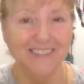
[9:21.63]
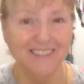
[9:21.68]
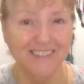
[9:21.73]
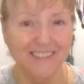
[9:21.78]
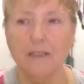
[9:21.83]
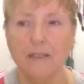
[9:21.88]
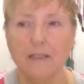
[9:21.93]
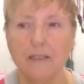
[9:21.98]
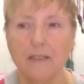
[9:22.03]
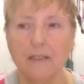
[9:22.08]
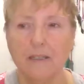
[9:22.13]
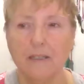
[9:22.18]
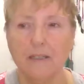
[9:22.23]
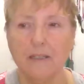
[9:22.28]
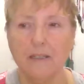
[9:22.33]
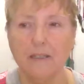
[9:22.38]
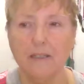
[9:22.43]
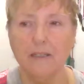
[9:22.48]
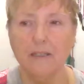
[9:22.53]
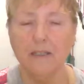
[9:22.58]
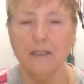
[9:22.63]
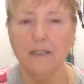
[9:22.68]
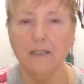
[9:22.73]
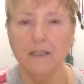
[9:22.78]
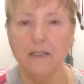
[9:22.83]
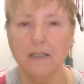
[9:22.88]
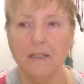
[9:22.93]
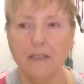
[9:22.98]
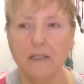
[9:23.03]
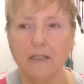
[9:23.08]

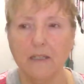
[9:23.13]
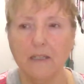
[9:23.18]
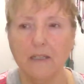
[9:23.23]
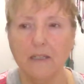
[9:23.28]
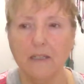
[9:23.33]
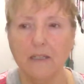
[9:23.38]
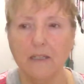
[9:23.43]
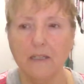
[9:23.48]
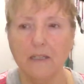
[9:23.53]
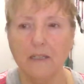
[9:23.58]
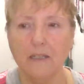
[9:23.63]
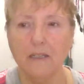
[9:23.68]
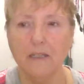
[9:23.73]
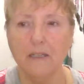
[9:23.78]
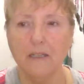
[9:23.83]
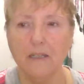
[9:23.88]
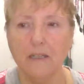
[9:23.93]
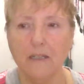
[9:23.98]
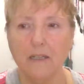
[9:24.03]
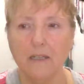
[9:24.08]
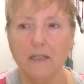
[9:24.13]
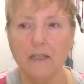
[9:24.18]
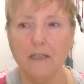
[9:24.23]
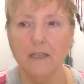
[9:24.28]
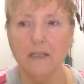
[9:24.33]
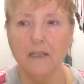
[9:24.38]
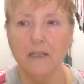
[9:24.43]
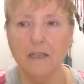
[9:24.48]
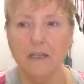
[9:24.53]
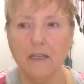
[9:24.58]

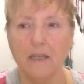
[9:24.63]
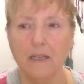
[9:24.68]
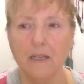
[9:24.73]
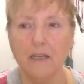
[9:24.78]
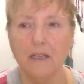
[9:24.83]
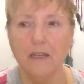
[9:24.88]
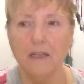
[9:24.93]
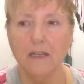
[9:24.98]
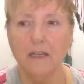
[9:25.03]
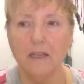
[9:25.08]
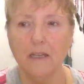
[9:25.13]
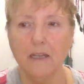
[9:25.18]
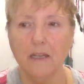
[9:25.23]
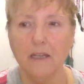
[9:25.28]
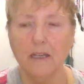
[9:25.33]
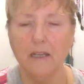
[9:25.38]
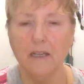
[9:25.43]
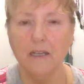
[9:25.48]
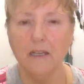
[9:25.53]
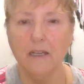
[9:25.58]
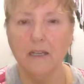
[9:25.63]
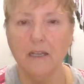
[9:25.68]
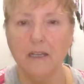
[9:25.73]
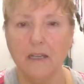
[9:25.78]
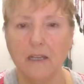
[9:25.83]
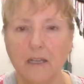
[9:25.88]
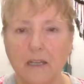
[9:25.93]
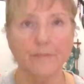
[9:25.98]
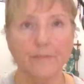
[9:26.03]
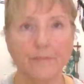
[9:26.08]

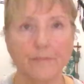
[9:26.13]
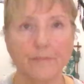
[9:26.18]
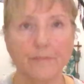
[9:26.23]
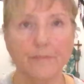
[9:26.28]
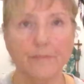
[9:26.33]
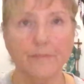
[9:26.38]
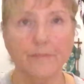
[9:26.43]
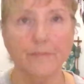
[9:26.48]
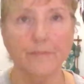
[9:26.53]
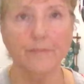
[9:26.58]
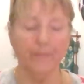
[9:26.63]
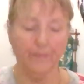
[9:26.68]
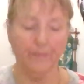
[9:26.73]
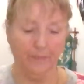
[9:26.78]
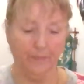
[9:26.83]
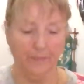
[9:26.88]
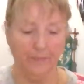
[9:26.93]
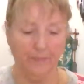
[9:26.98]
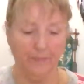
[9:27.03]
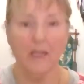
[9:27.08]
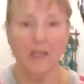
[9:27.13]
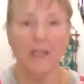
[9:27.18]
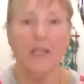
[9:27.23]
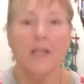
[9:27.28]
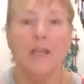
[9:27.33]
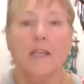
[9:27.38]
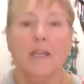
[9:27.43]
Nothing is said.